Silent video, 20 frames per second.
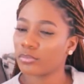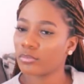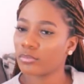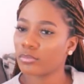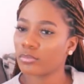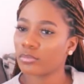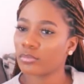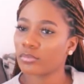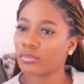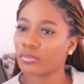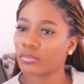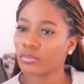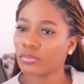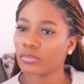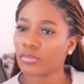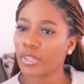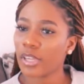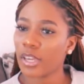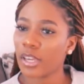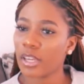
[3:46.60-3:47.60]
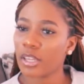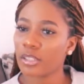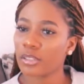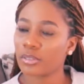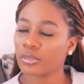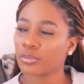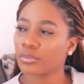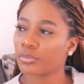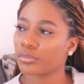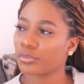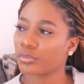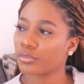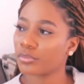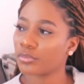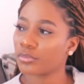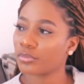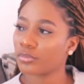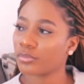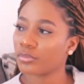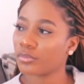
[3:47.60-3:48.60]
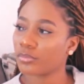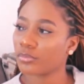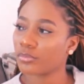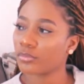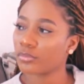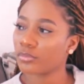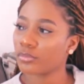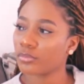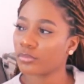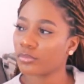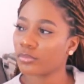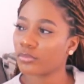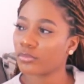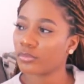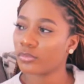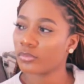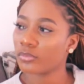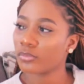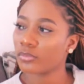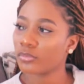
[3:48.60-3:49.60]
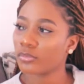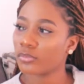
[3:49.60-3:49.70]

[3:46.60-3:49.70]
[no speech]